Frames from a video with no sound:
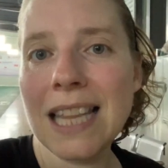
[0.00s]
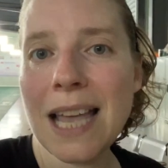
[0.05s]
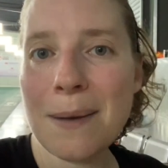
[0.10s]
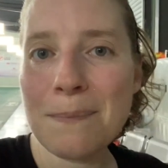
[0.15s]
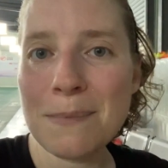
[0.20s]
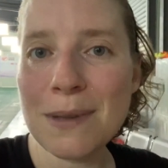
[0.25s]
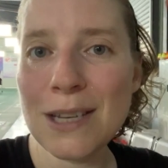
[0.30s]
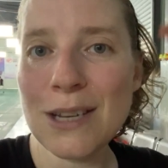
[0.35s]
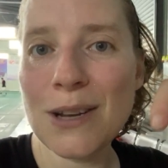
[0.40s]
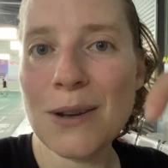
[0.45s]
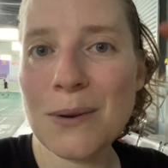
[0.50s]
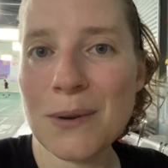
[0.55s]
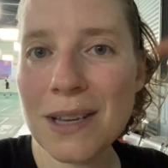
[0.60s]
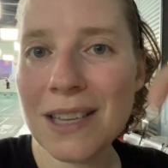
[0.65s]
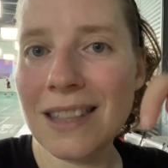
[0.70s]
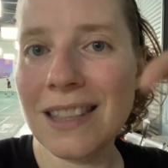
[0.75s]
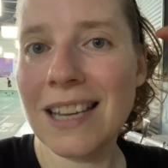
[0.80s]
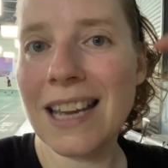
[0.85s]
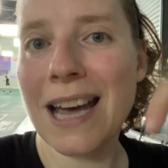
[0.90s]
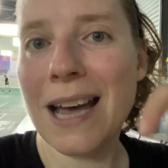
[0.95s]
Let me know
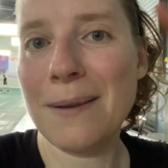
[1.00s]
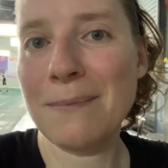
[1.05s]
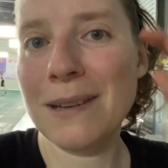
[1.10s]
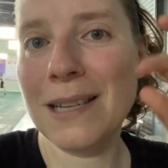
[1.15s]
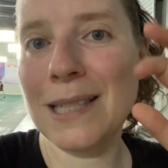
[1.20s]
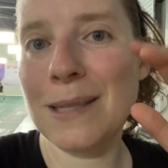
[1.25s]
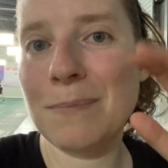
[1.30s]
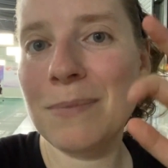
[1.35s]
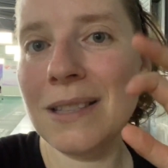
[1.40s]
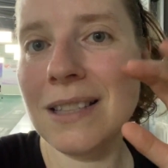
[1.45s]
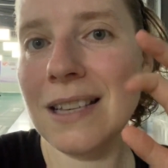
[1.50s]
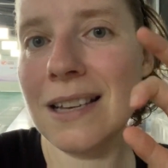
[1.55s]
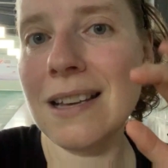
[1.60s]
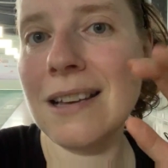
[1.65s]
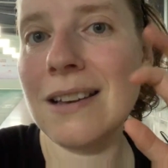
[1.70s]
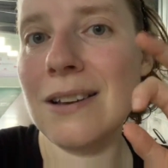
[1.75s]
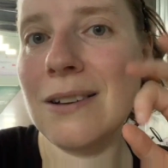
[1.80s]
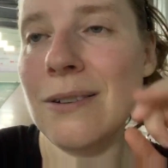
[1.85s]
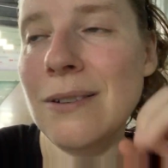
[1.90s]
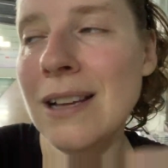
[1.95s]
in the comments
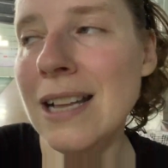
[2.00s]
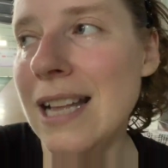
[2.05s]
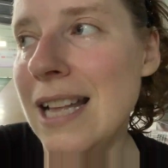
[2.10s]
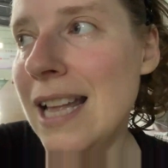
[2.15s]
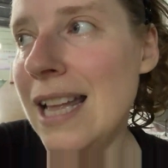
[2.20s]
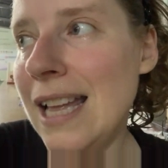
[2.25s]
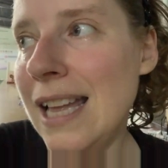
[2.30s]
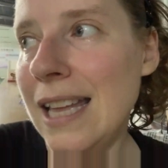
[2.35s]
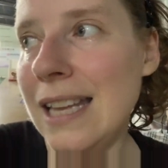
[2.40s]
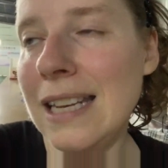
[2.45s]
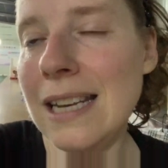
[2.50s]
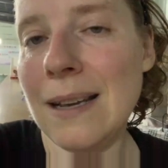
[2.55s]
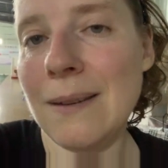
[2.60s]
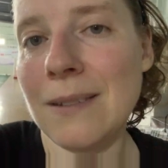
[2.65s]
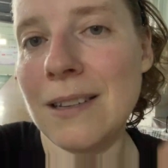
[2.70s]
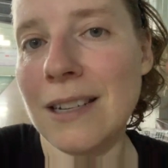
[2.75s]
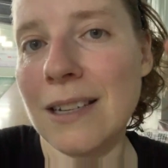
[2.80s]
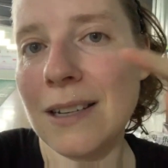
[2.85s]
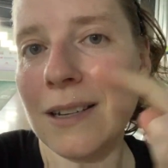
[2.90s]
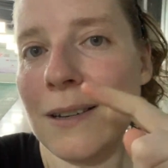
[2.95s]
below. And now I'm
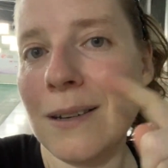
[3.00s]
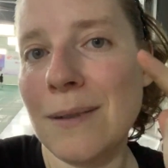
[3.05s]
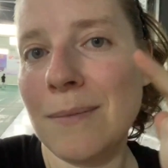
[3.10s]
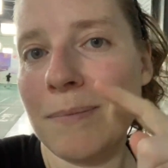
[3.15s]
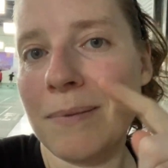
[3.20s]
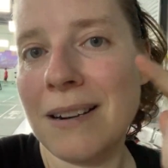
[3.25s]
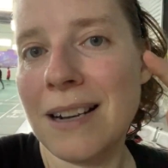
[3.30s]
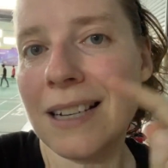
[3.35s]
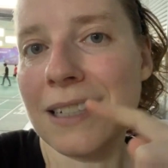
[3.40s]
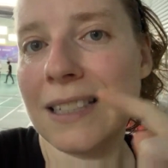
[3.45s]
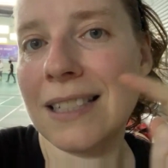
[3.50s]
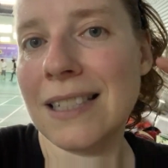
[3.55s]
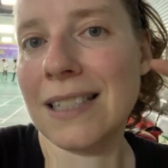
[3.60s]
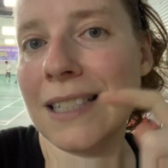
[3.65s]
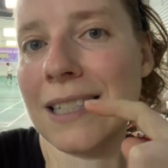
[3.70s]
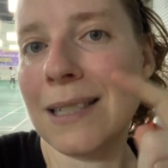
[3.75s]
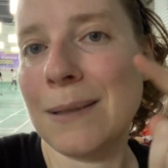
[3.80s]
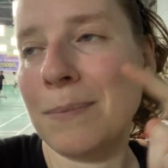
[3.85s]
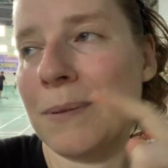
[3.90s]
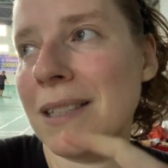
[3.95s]
gonna go
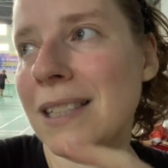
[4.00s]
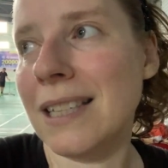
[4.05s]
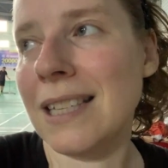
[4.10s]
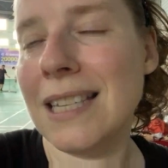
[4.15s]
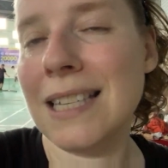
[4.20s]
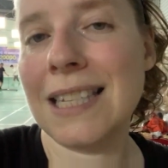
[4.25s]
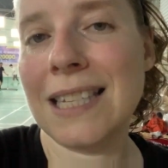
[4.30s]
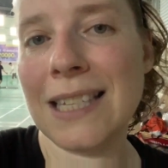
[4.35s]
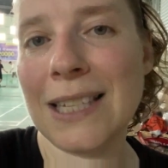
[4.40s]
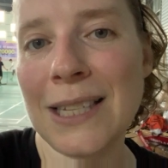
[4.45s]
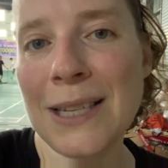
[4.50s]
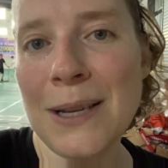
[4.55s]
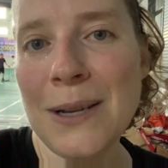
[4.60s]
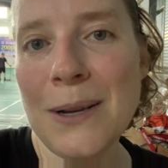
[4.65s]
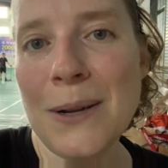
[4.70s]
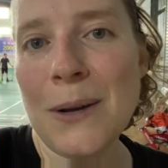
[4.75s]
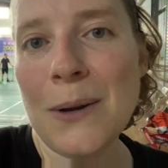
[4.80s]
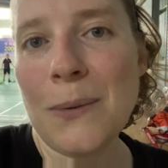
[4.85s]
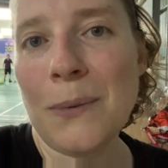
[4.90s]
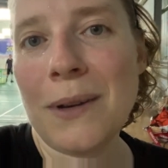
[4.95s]
practice, because
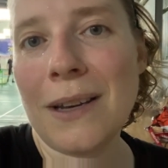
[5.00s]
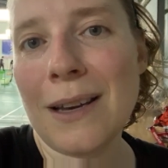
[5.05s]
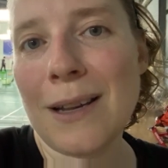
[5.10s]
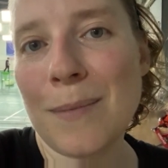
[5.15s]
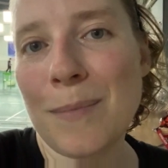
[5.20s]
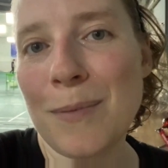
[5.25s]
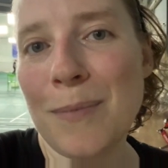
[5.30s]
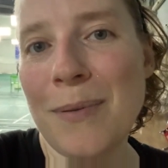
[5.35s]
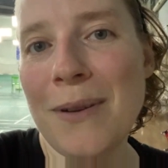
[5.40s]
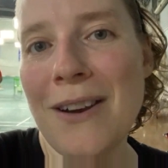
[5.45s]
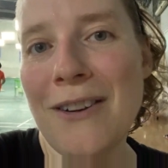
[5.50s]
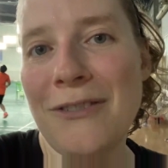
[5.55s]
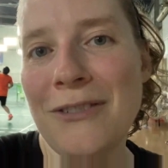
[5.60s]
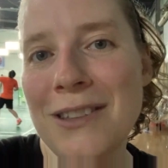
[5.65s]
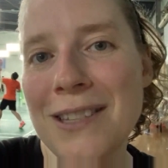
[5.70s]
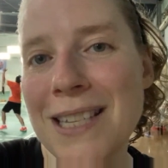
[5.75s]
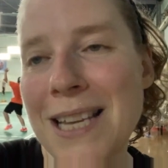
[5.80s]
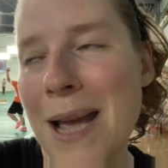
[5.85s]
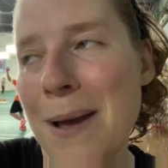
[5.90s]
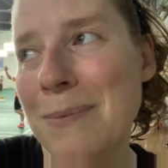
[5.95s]
we gotta prepare for
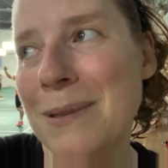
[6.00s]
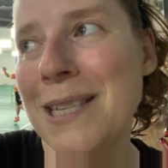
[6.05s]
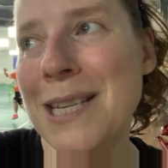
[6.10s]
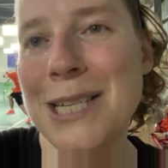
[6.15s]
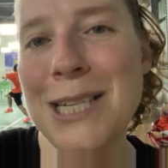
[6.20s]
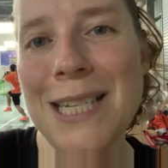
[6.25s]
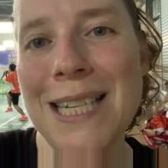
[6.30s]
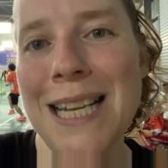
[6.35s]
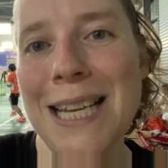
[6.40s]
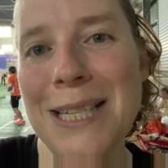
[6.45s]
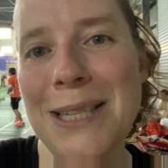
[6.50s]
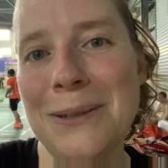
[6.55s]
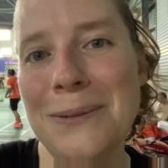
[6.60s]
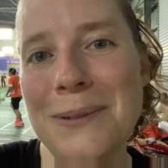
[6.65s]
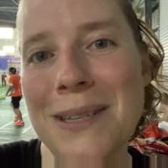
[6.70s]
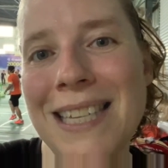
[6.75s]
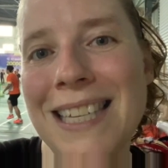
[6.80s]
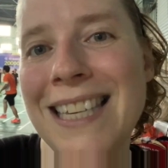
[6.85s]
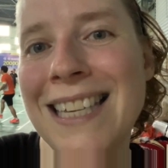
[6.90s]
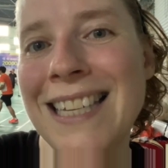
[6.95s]
this competition next week,